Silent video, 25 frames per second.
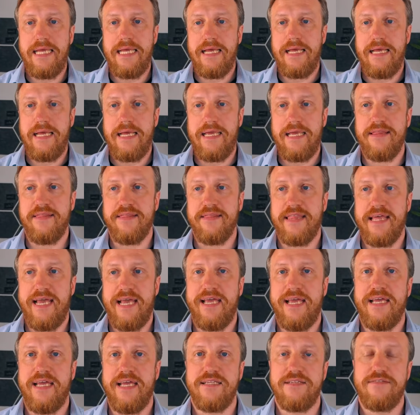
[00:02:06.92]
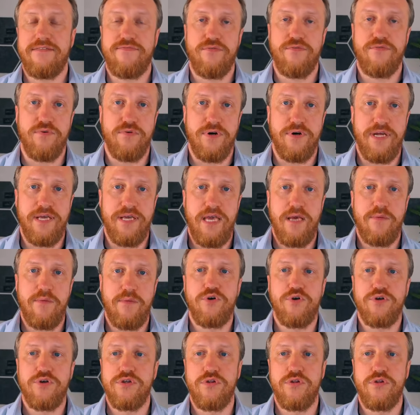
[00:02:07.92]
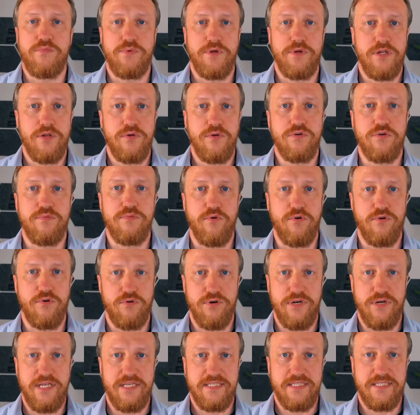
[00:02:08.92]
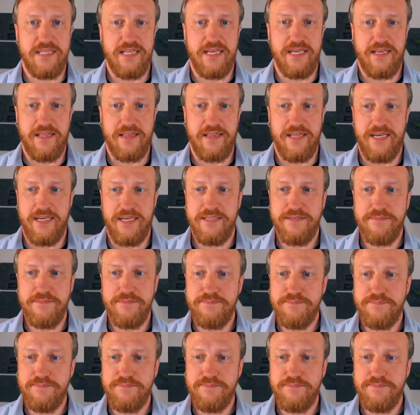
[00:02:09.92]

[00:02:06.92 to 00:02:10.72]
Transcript: in the end for AI model will look more or less like that.